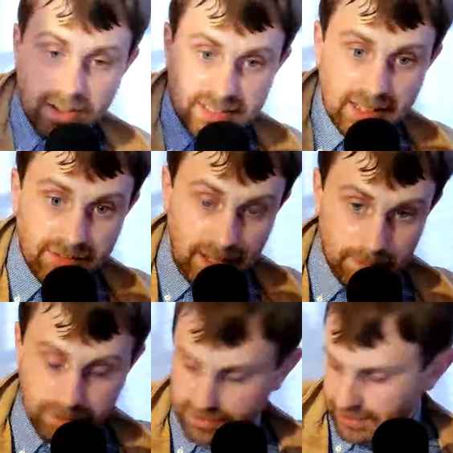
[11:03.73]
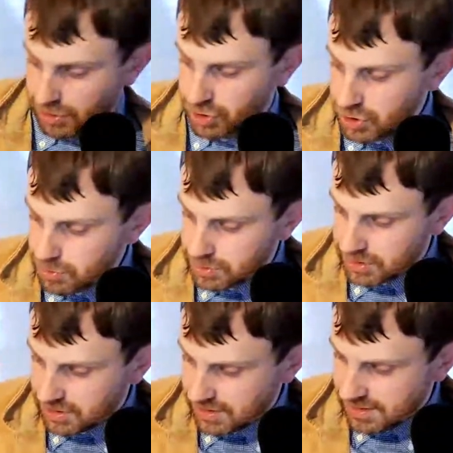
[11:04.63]
have 10%
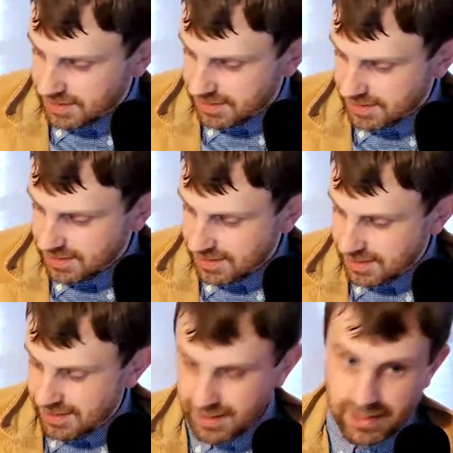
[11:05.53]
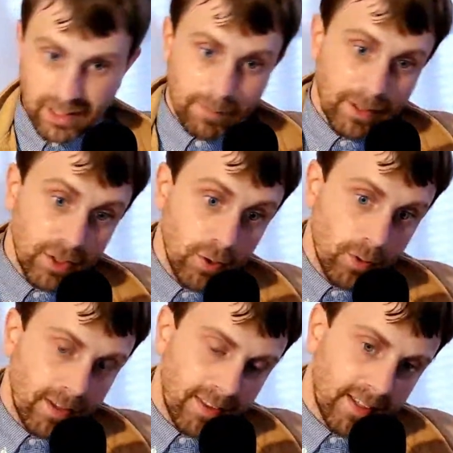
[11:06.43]
juice. I mean, you
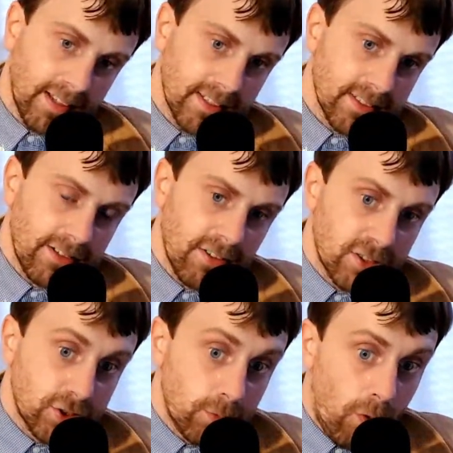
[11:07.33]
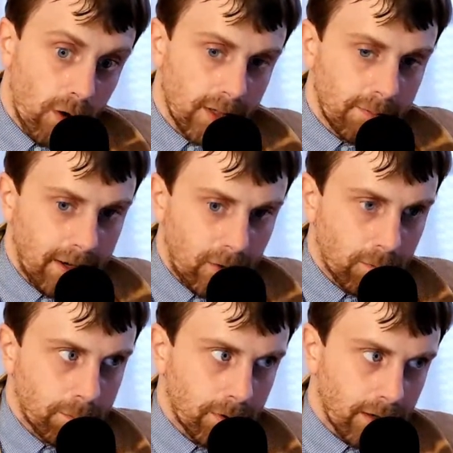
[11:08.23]
would think that's a very small
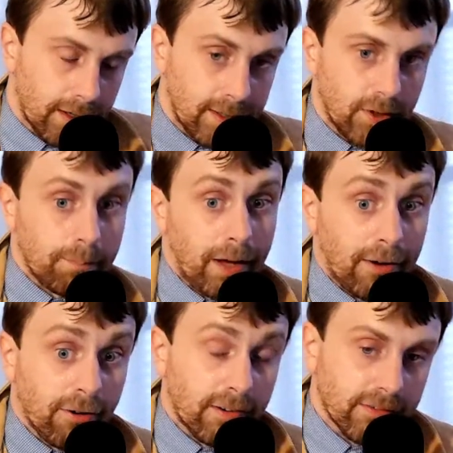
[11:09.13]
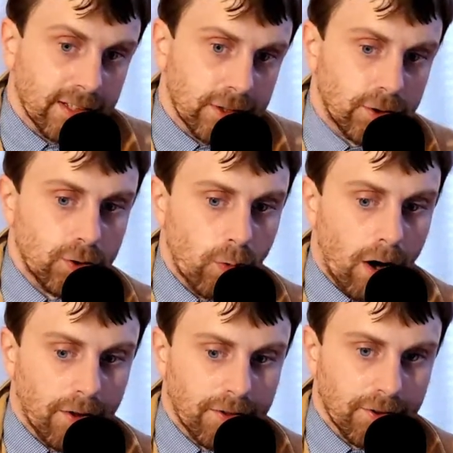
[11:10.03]
amount, but comparatively to
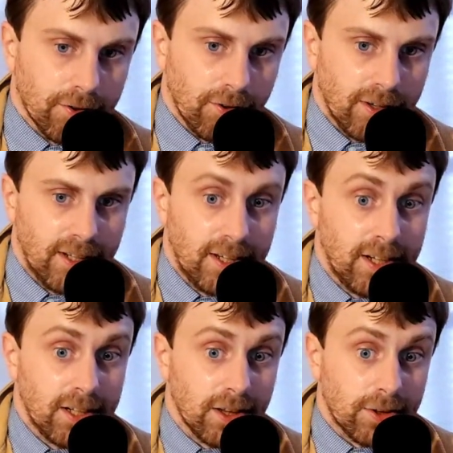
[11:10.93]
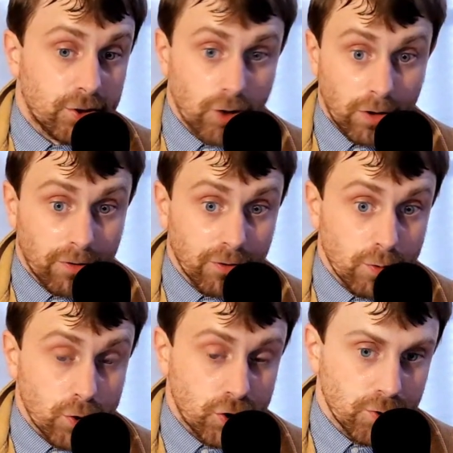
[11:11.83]
other junk
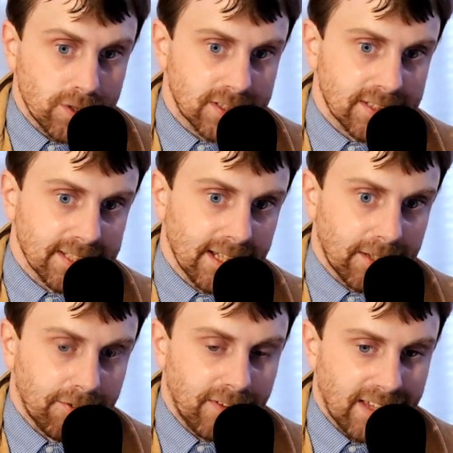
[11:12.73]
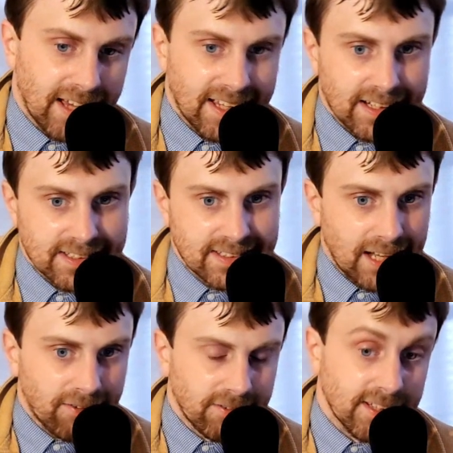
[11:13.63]
food juices like V8, it's
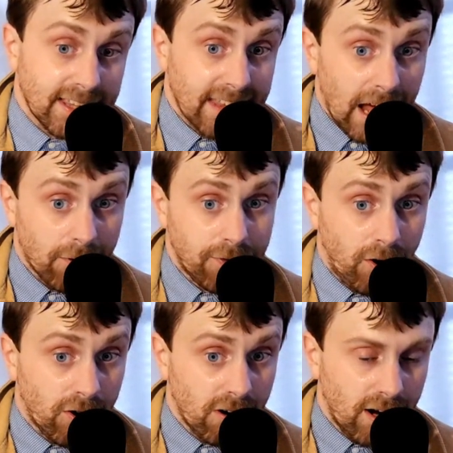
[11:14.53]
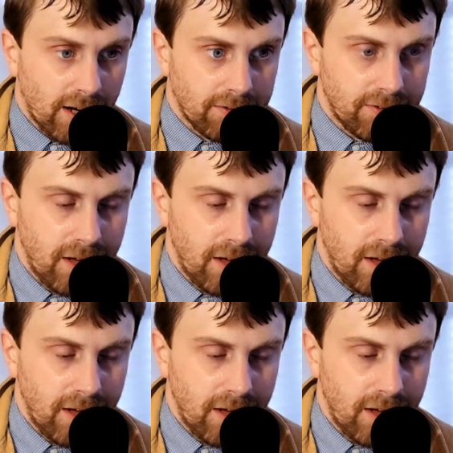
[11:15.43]
not really that far off.